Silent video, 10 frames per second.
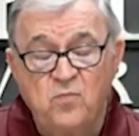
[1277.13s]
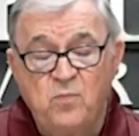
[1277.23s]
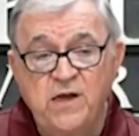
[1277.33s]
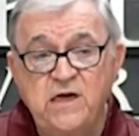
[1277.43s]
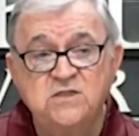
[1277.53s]

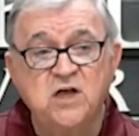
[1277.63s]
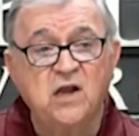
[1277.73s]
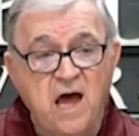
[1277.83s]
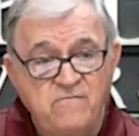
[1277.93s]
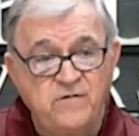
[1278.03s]
but he's a
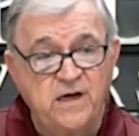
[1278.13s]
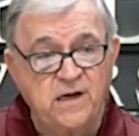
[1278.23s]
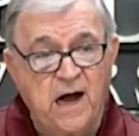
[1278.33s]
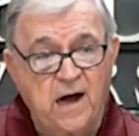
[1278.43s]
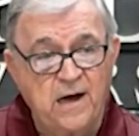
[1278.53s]
loving
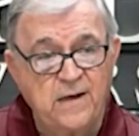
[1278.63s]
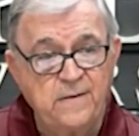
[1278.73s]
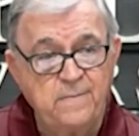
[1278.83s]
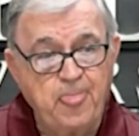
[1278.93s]
God.